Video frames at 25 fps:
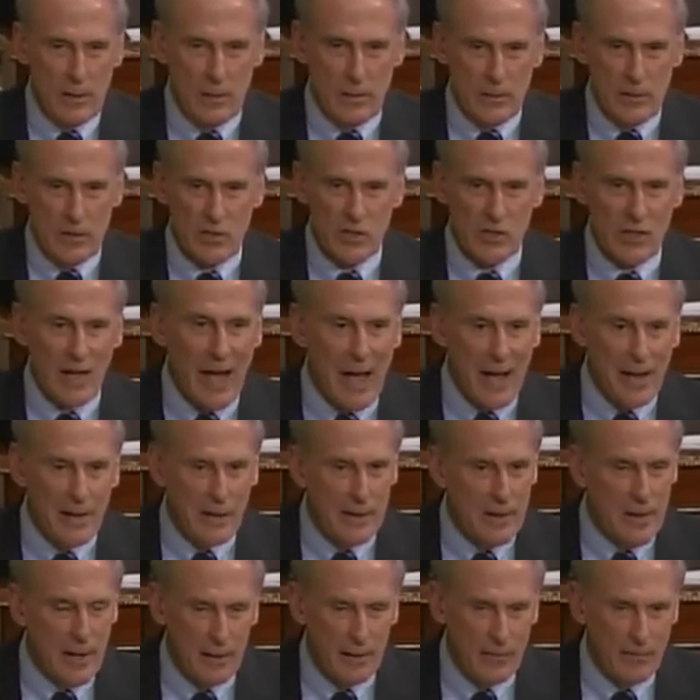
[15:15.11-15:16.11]
The sky
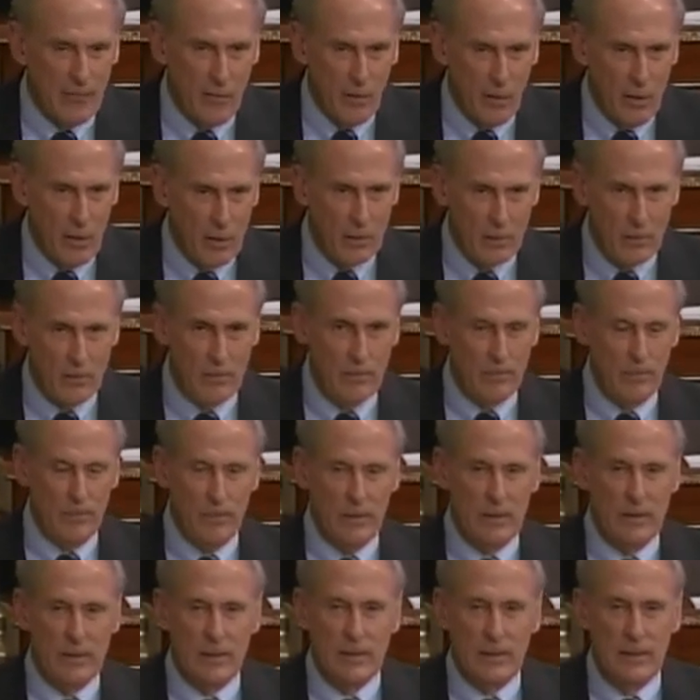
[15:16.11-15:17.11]
did not fall,
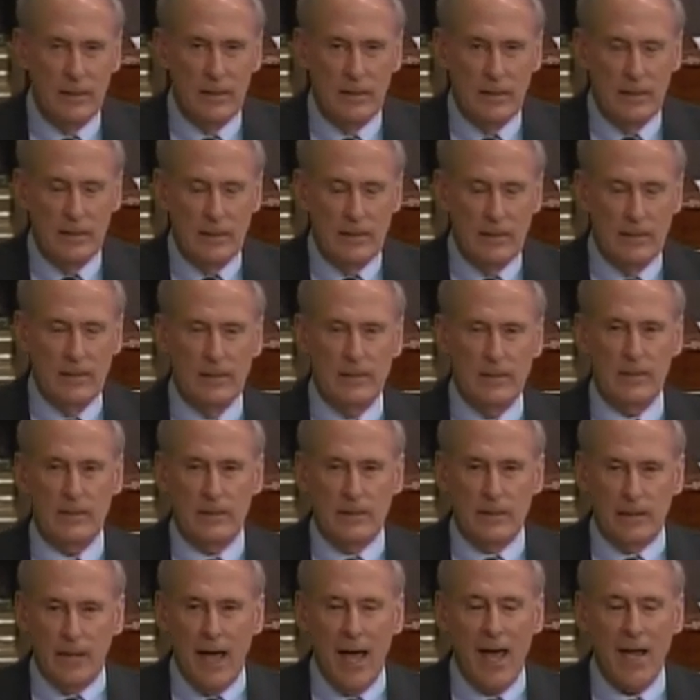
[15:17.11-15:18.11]
the
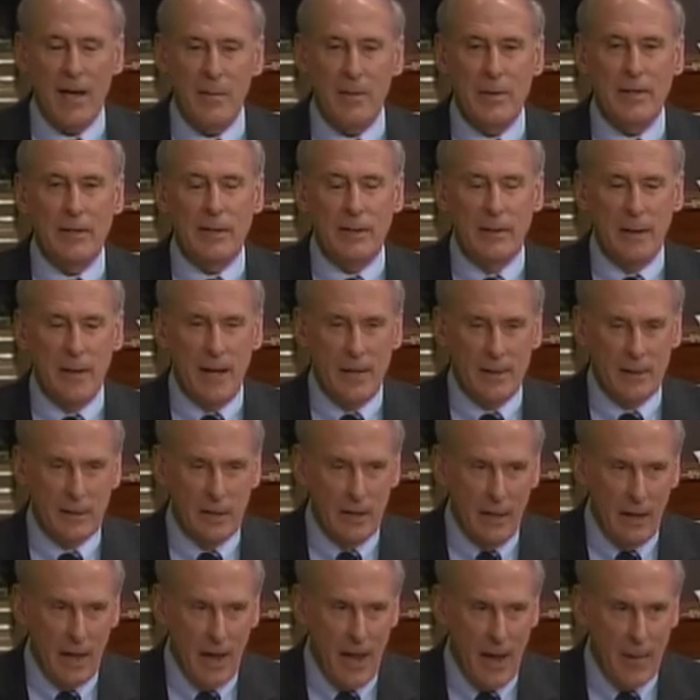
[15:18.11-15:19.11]
economy did not
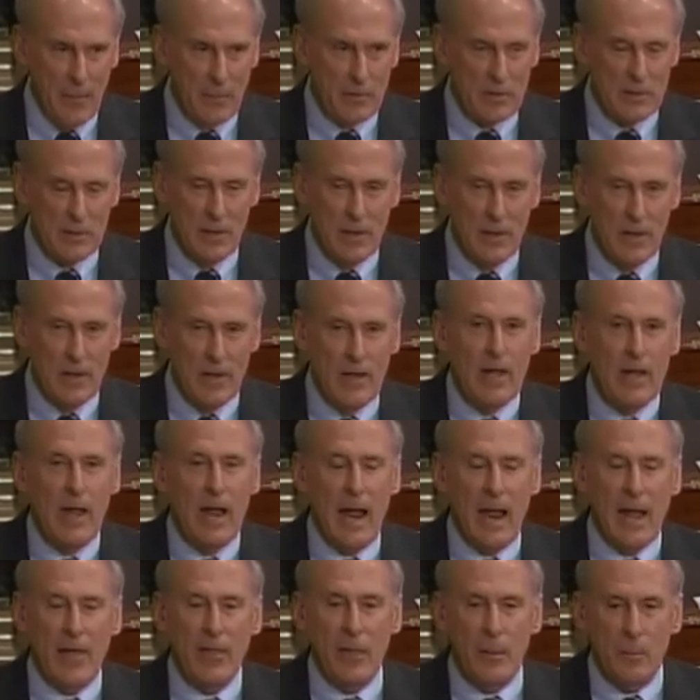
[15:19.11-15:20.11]
collapse,
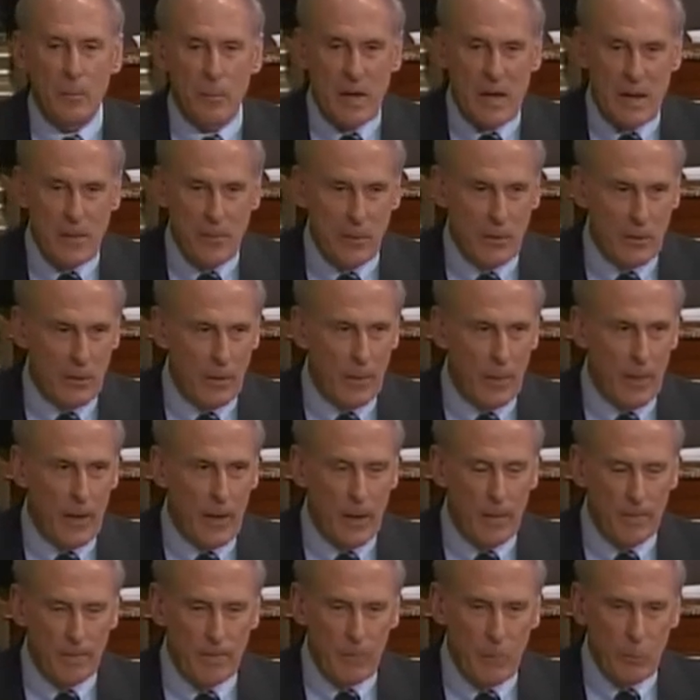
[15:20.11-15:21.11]
and the people,
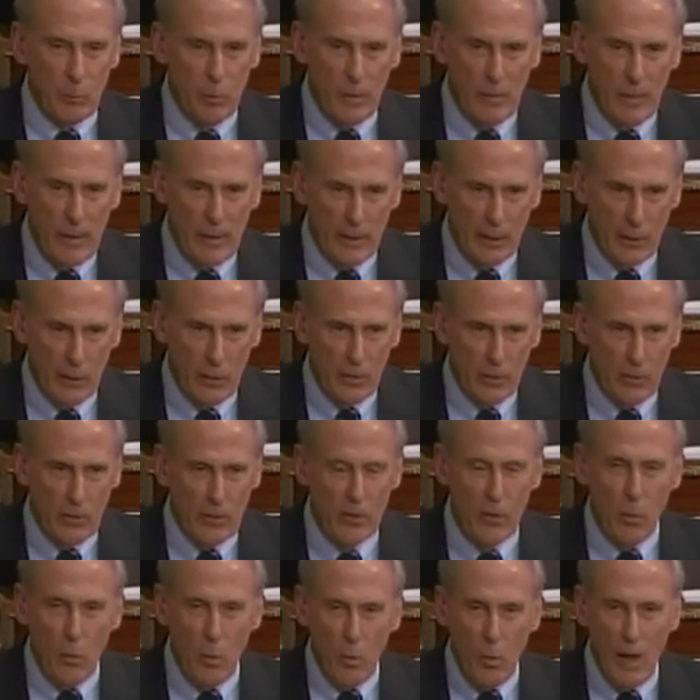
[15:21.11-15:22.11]
when they
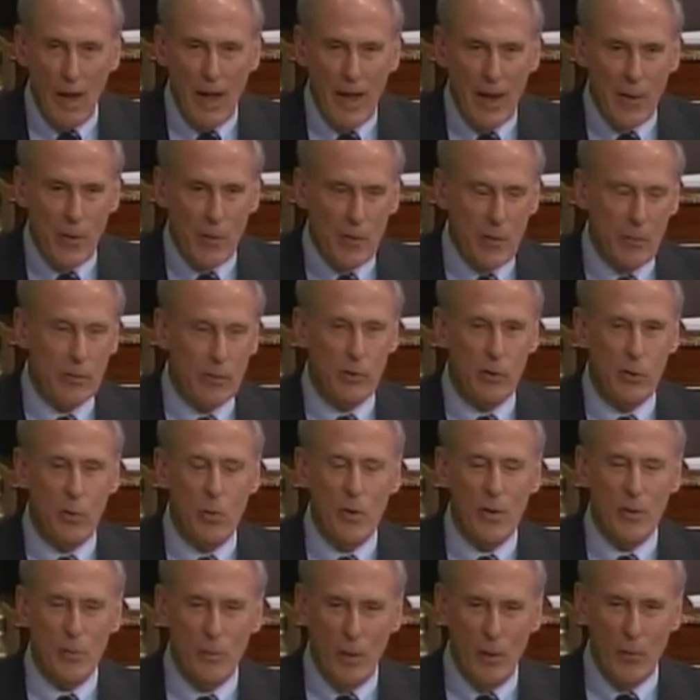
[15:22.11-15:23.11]
learned why we were
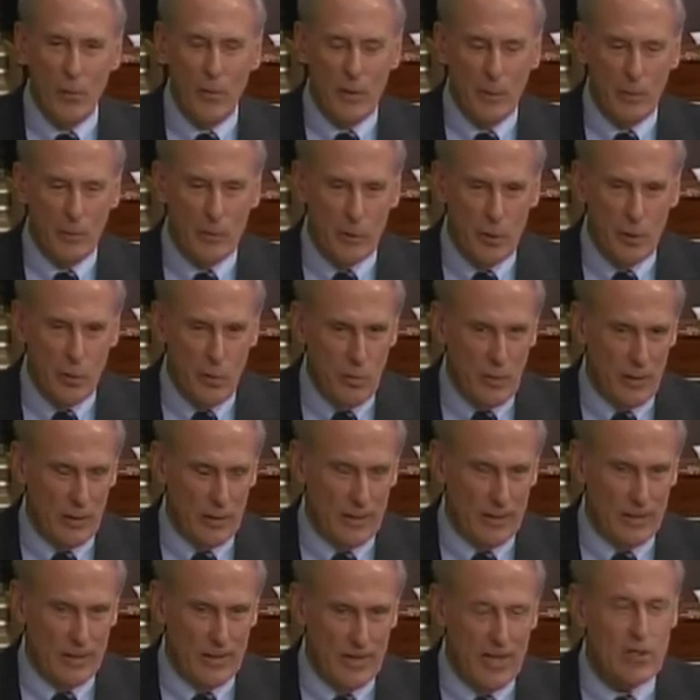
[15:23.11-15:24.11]
doing what we were
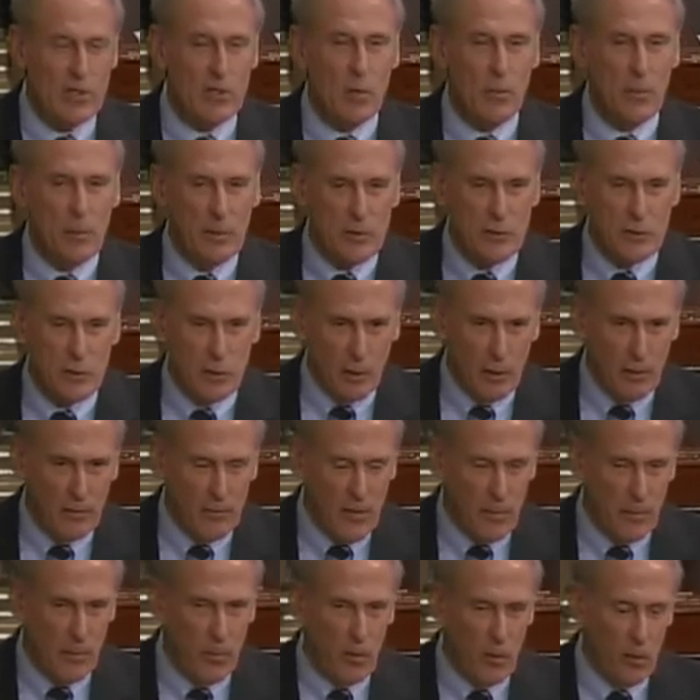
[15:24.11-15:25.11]
doing, to
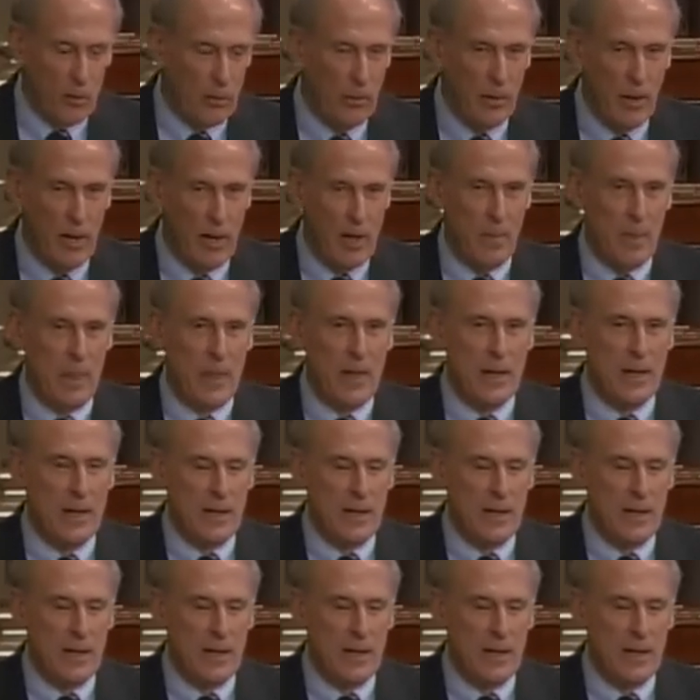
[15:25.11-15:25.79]
preserve the program,